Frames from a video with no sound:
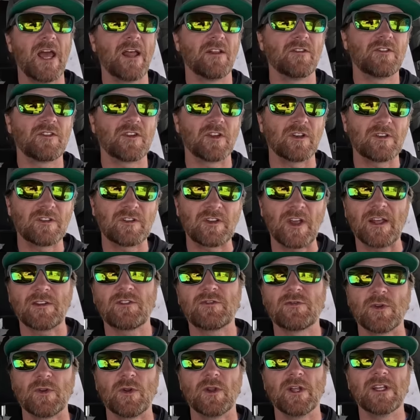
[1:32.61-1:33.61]
and
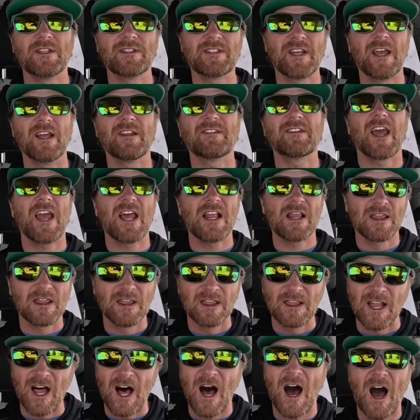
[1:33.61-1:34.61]
successfully takes a
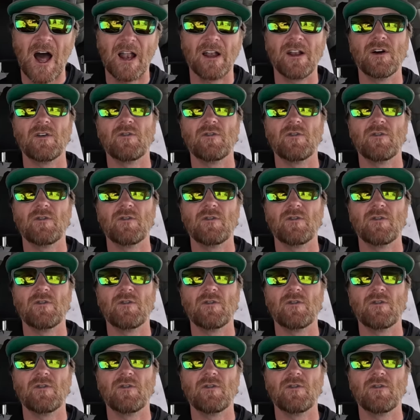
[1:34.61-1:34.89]
lot